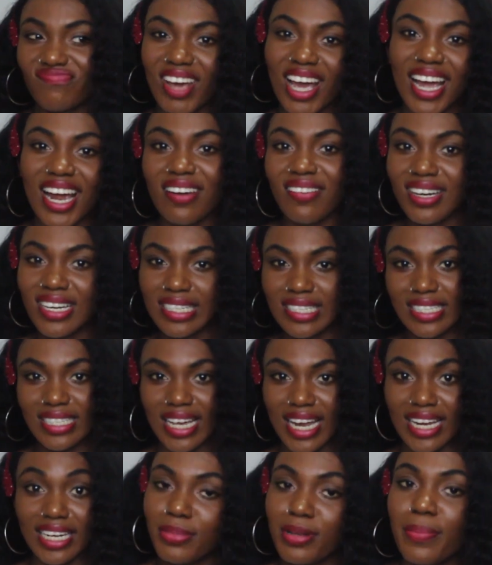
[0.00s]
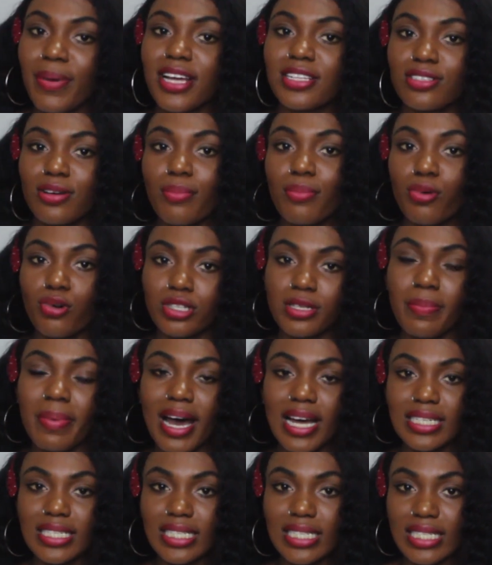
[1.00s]
I can't really say. It depends on both
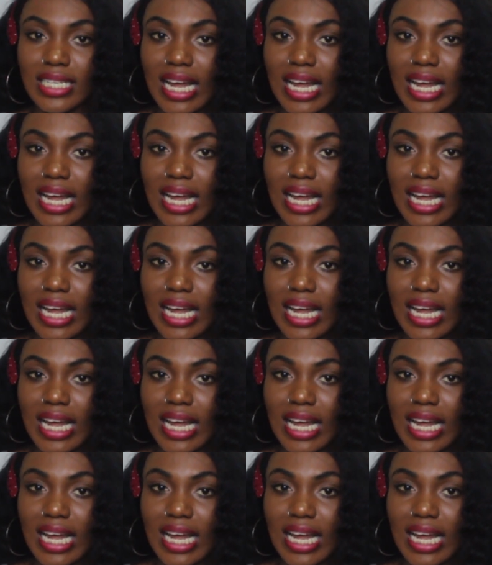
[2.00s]
parties.